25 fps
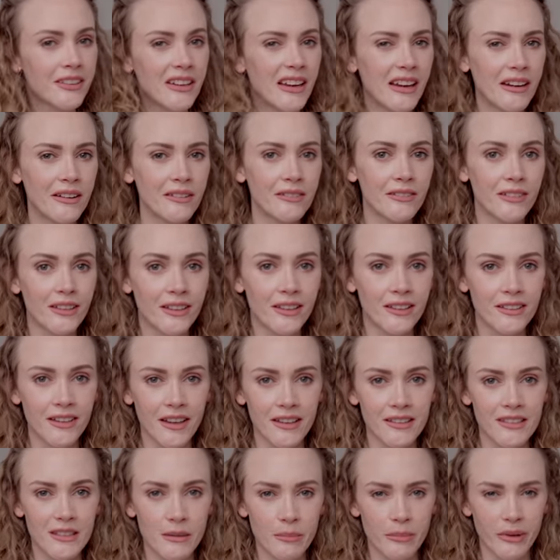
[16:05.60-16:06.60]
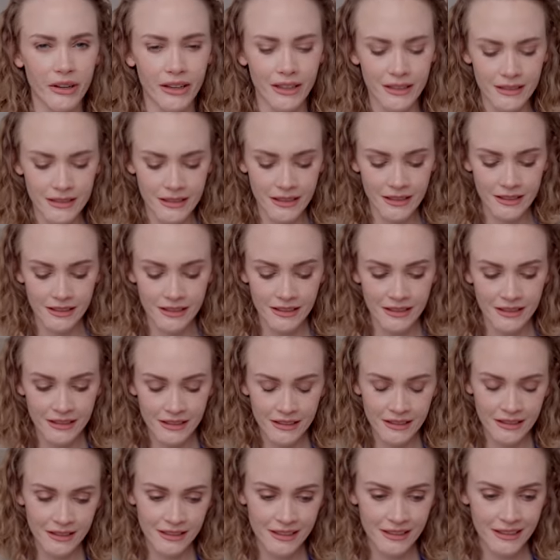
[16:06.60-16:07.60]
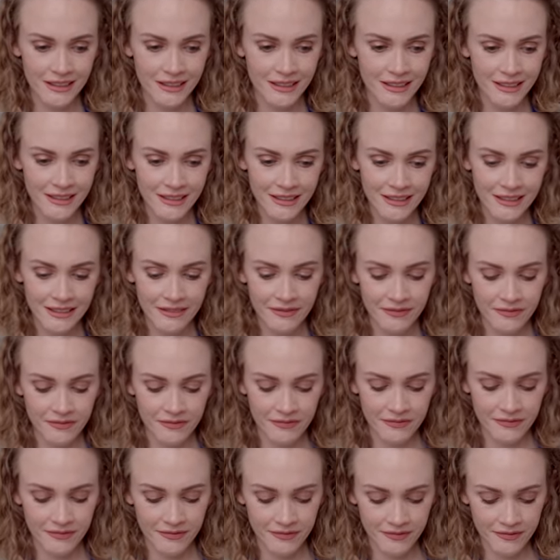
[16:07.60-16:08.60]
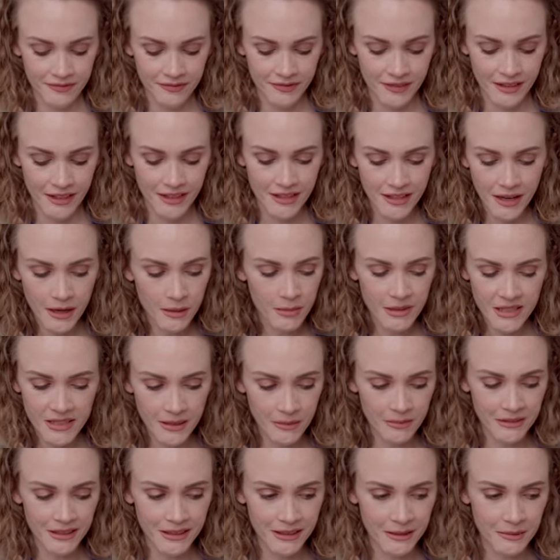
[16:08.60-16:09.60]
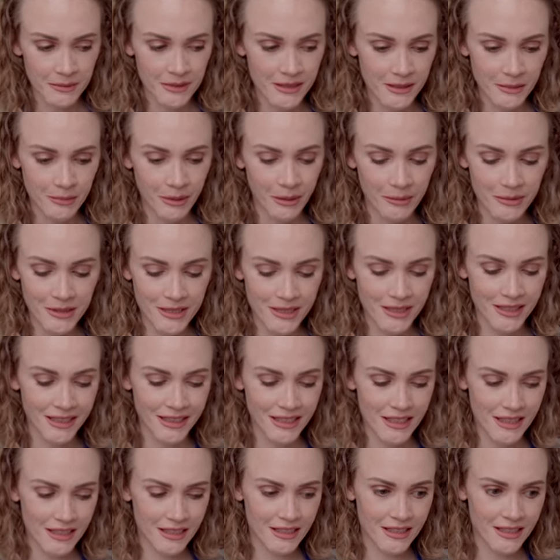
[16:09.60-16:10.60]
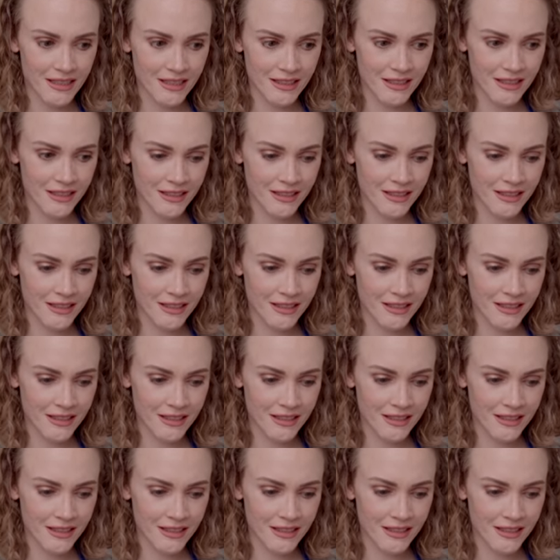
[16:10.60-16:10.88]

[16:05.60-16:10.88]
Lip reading: I don't recognize the brand. It's gotta be something that was in my wish list.